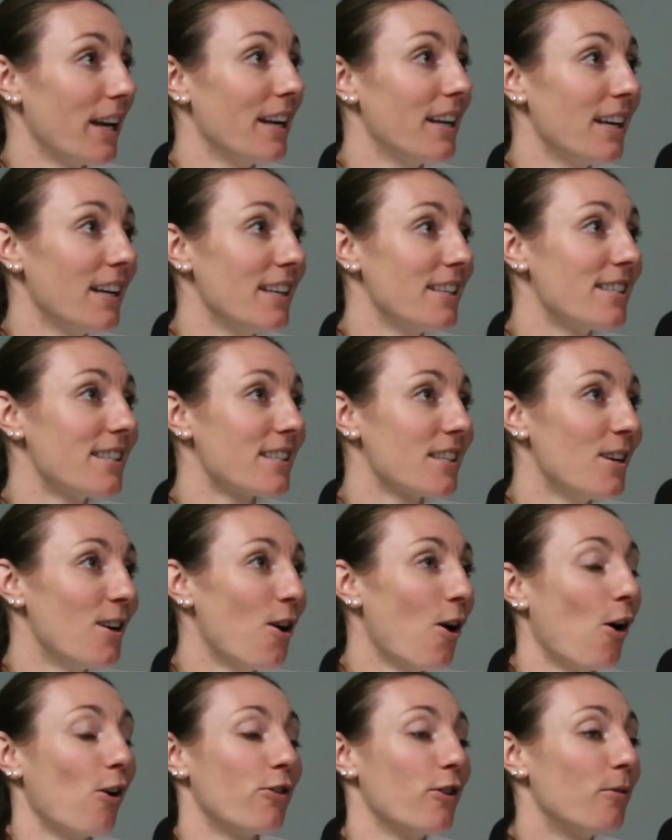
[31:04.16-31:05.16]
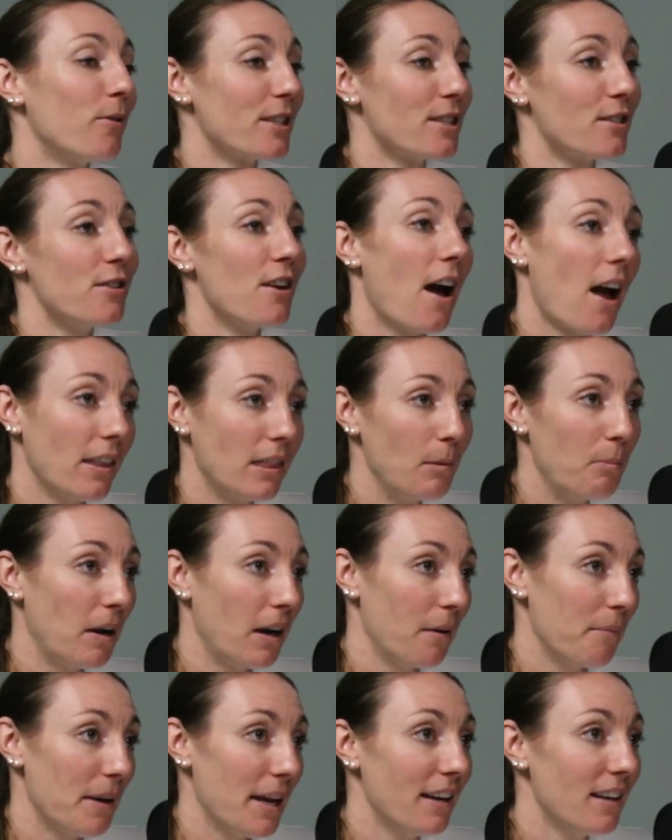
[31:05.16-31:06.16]
it is, although it's not the
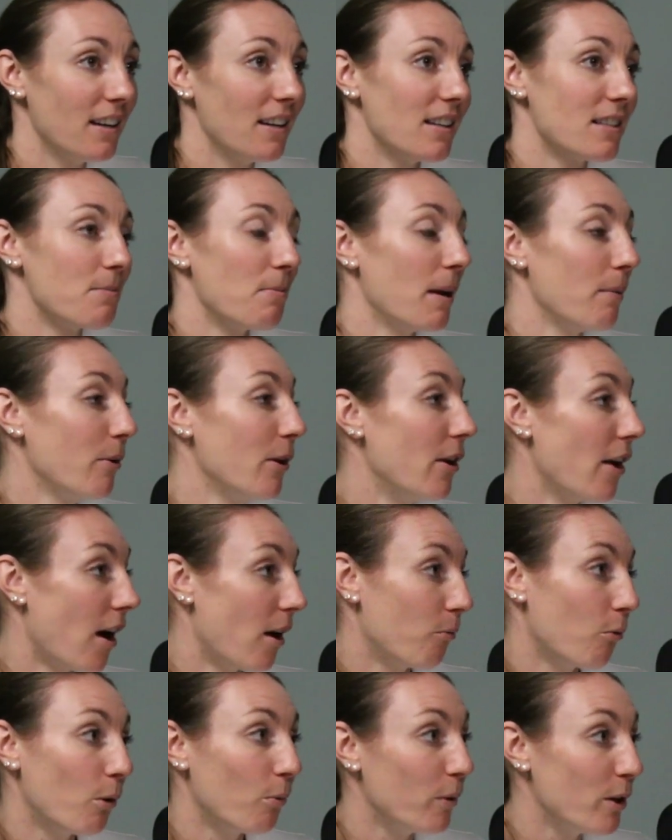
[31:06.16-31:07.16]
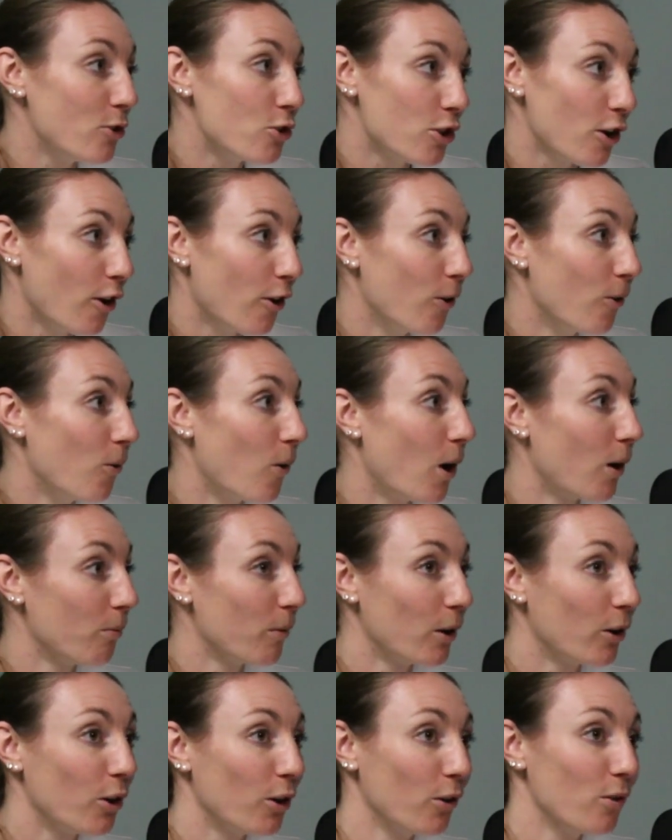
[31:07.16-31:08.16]
pyramid, and it's maybe not what we show our
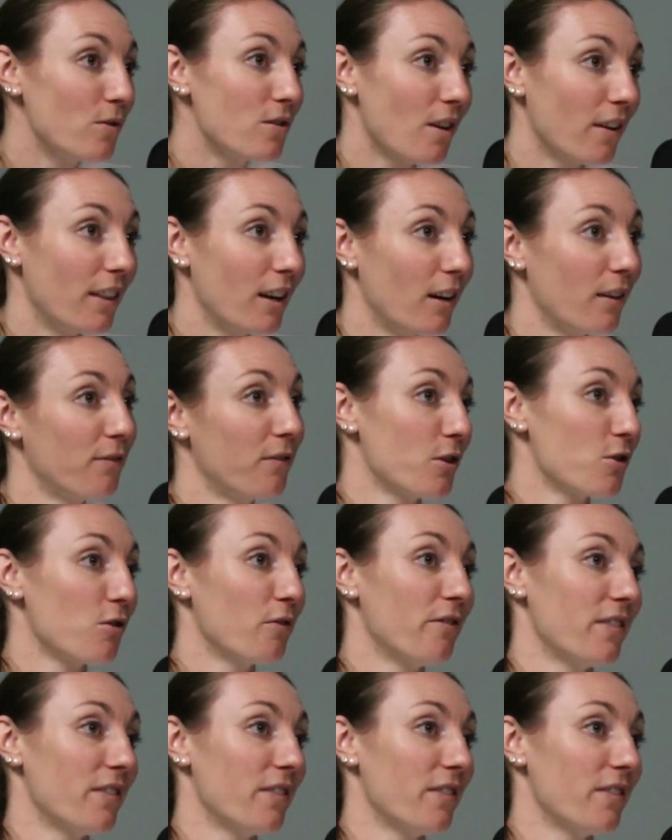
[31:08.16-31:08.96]
recruits on their official